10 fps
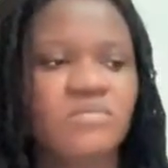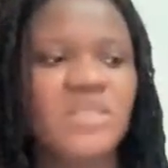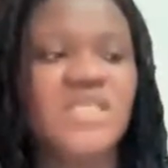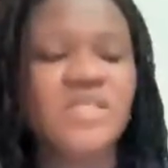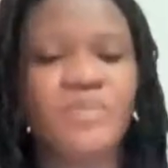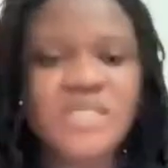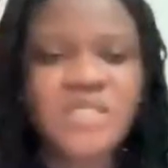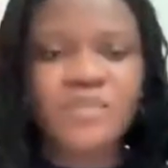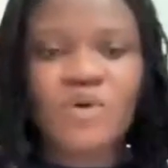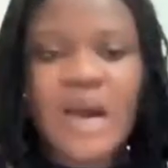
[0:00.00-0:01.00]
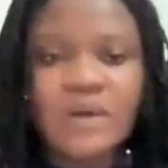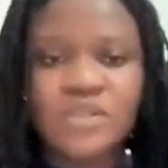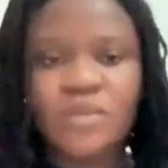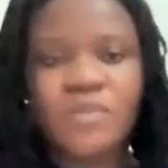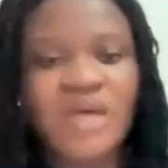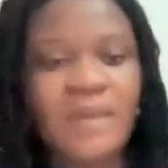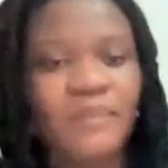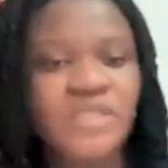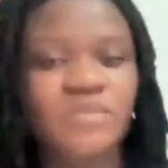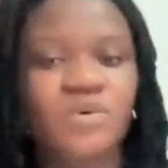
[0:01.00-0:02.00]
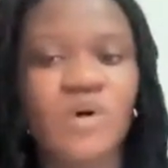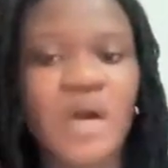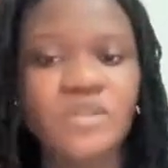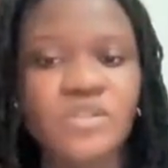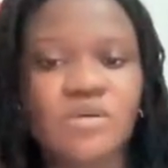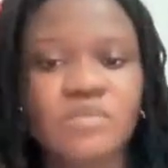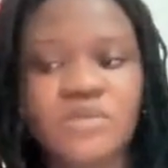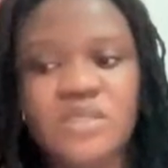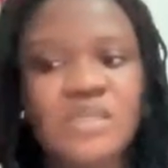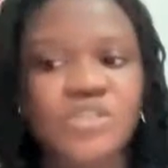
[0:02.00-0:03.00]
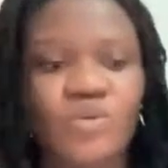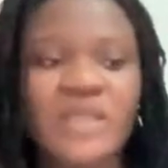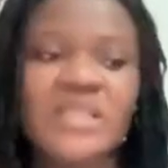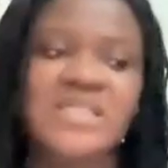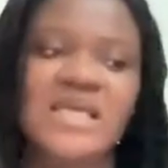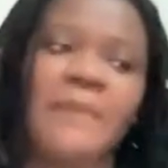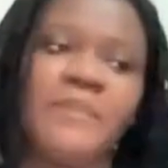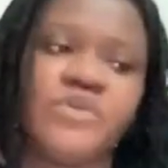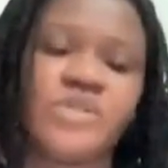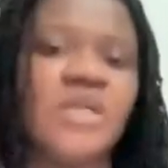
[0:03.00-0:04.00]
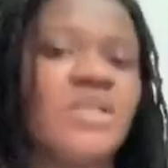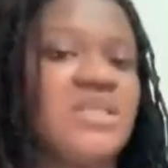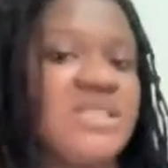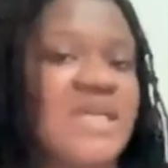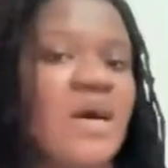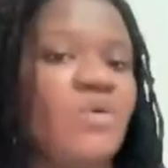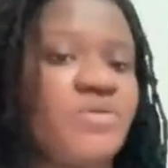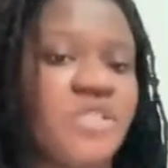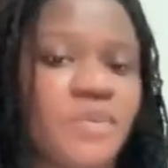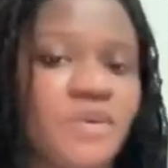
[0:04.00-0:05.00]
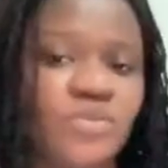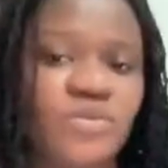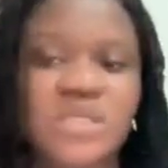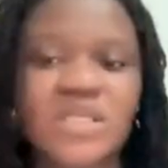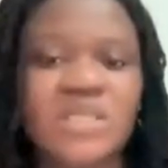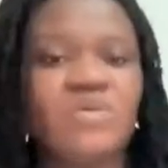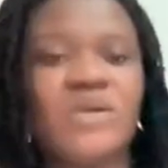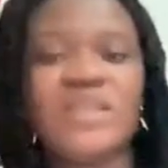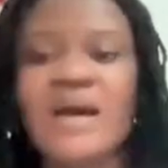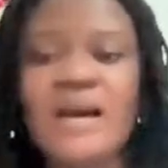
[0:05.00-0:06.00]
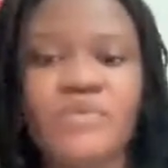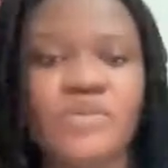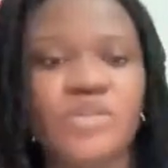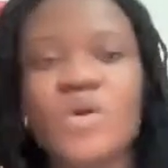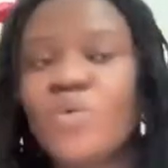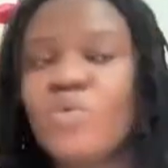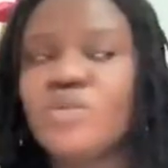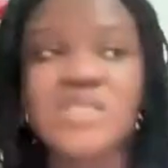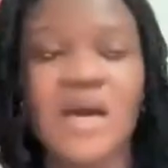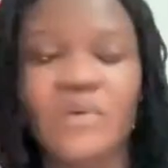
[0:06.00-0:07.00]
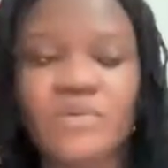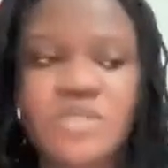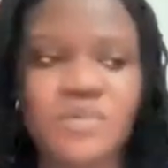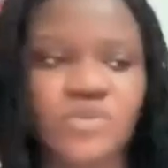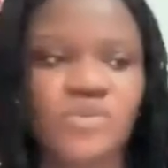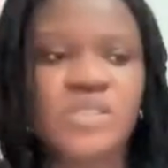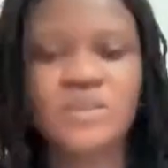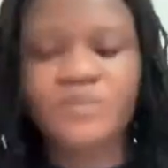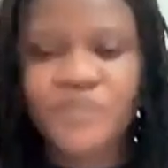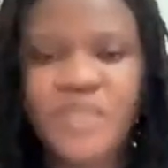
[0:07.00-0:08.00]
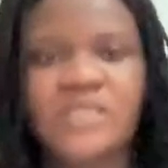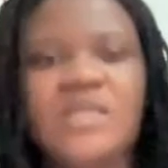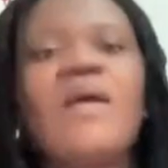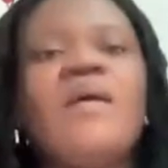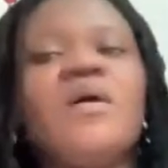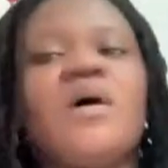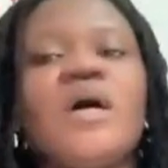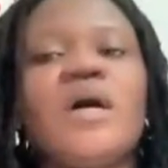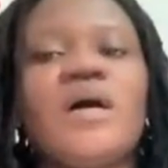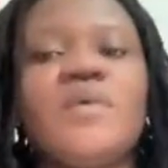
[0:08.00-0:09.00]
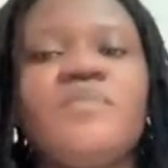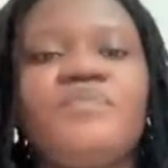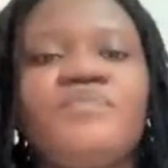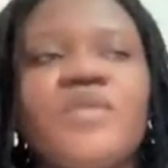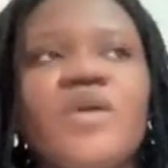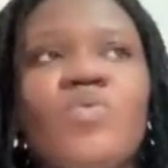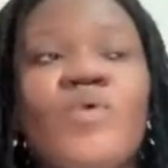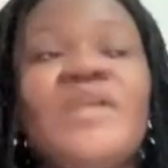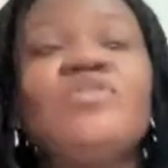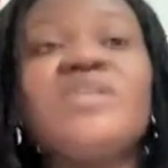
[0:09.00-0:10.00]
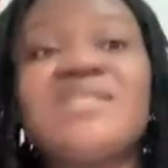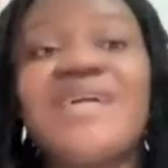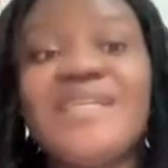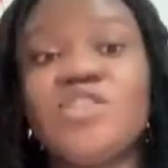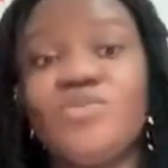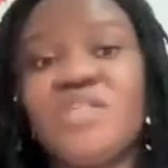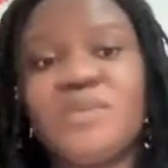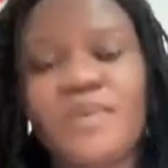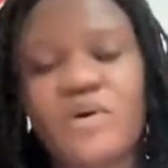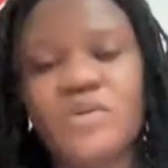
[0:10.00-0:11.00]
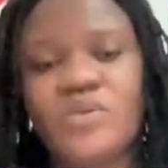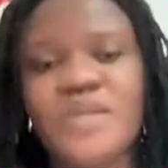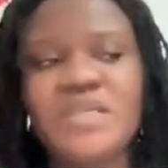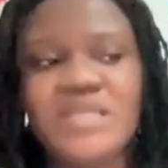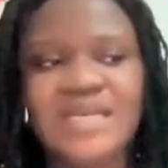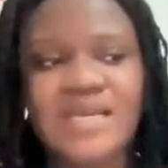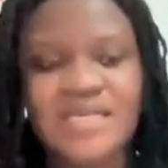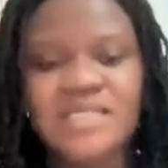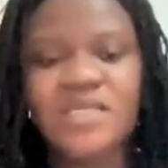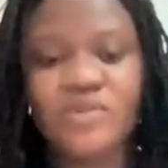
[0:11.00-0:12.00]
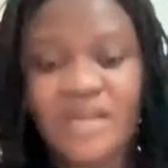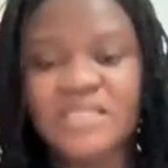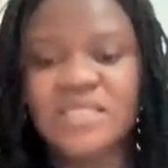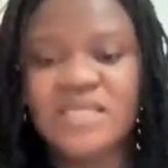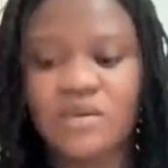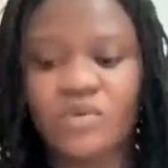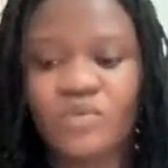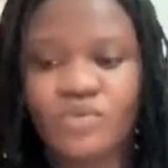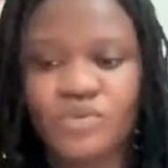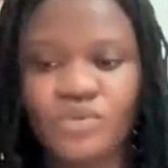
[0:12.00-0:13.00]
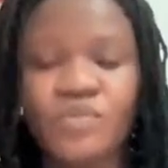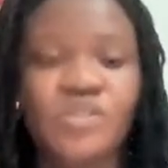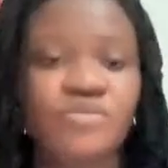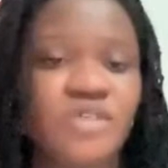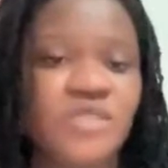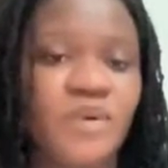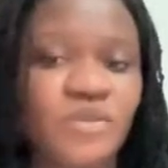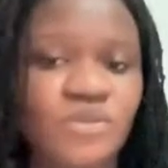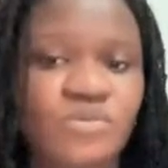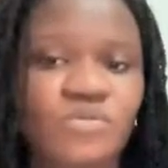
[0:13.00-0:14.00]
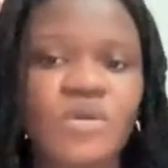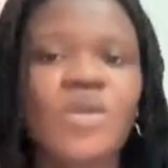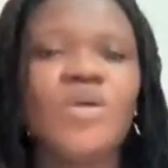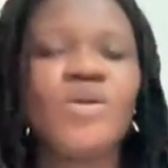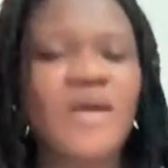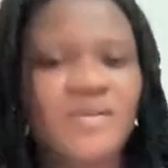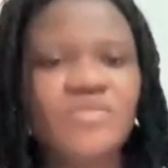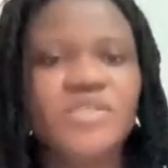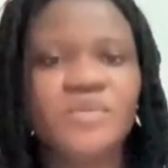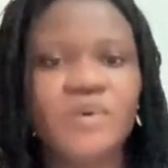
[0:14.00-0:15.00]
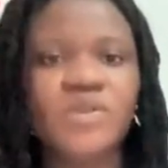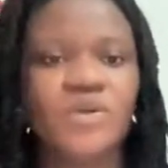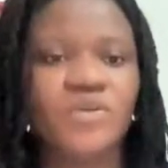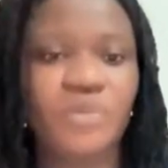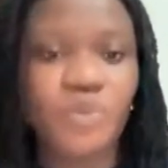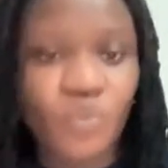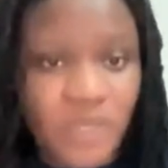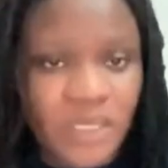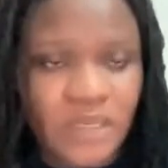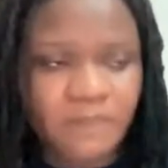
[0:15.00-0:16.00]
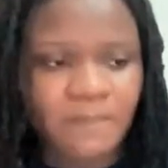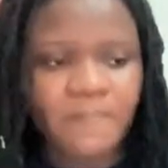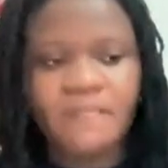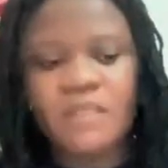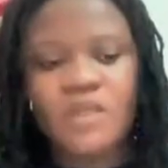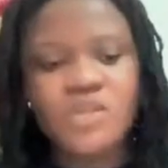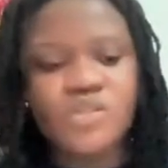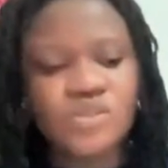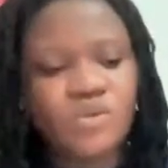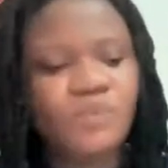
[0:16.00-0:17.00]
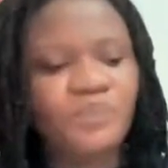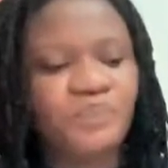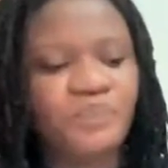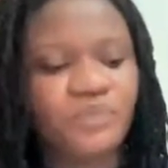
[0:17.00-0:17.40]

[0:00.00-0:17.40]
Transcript: this possible outcome or that possible outcome. And so when this happens, this is how we respond to it. And when that happens, this is how we respond to it. Yes. When you decide to respond, when you decide that this is the crisis that you must respond to, you have to respond quickly. So